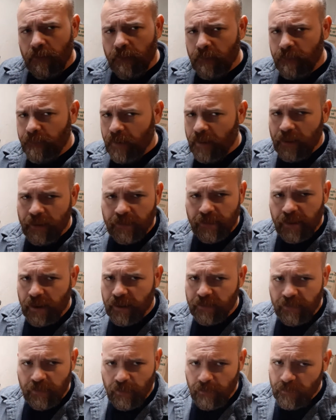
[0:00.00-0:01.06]
Vanna's got
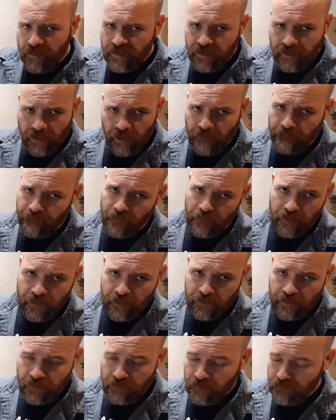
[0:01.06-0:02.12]
so much stuff on
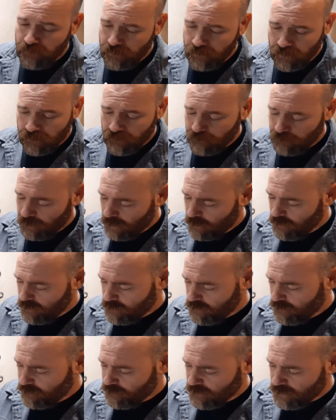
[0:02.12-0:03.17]
this, so bear with
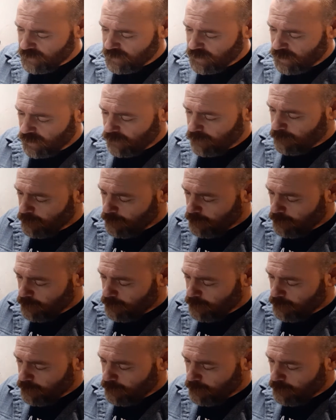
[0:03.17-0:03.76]
me for a second.